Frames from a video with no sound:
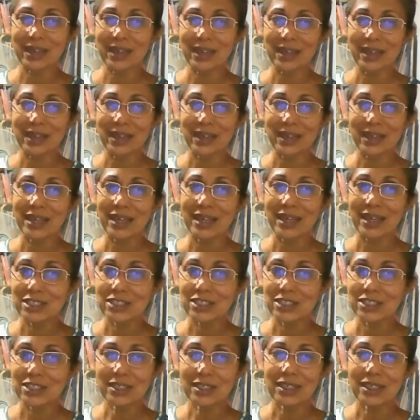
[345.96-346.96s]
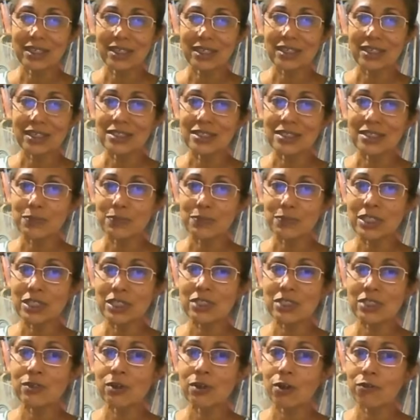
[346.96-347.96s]
In addition, this
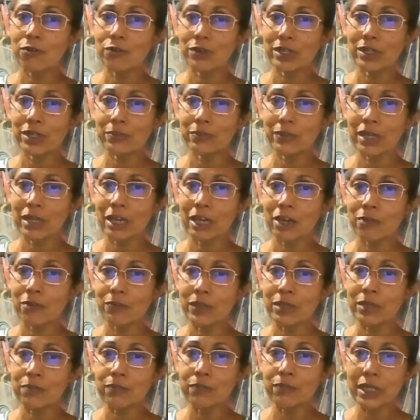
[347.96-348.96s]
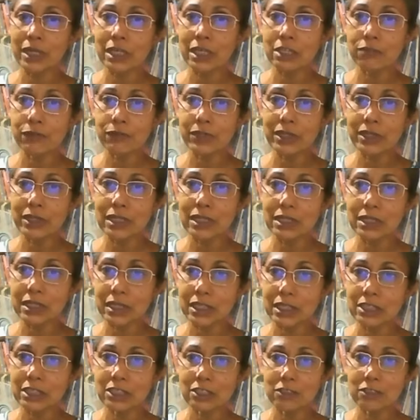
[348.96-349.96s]
particular offering may have been made with the
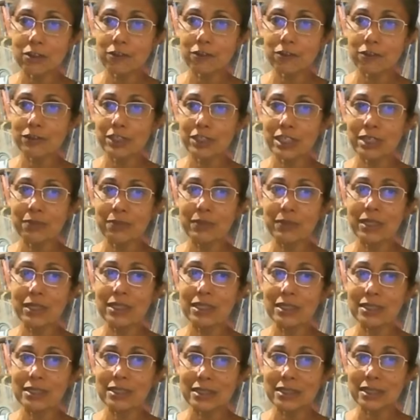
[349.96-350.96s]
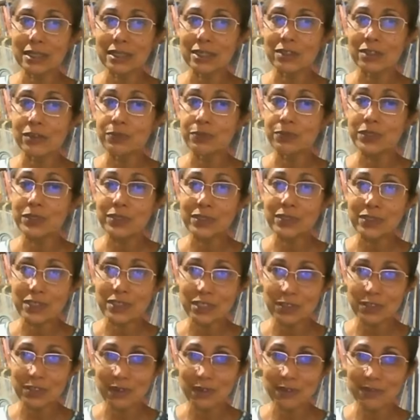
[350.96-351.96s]
intention of taming this
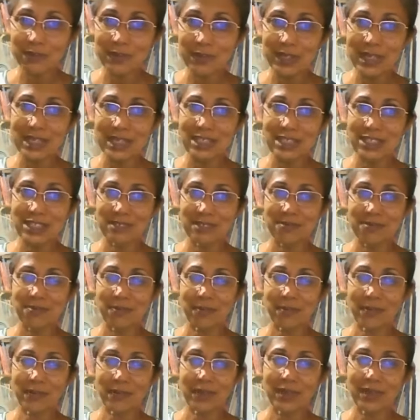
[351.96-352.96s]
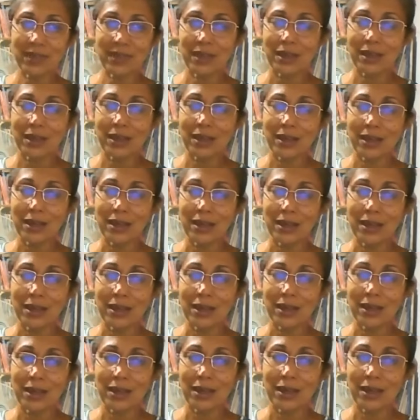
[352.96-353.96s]
representative of nature.
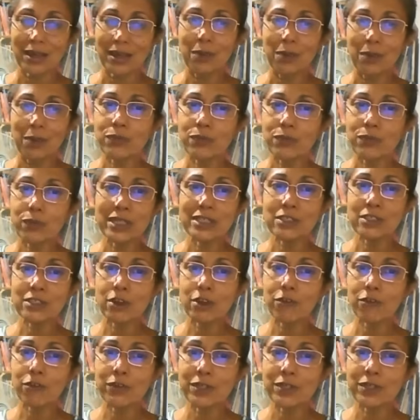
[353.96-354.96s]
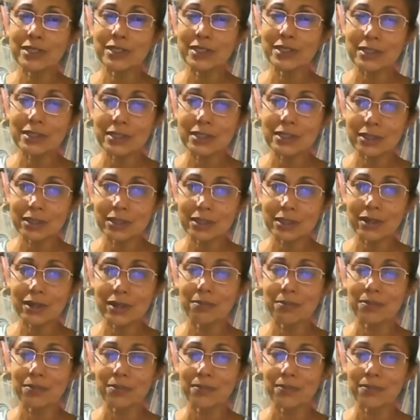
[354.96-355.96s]
But what the voice offers is a crumb.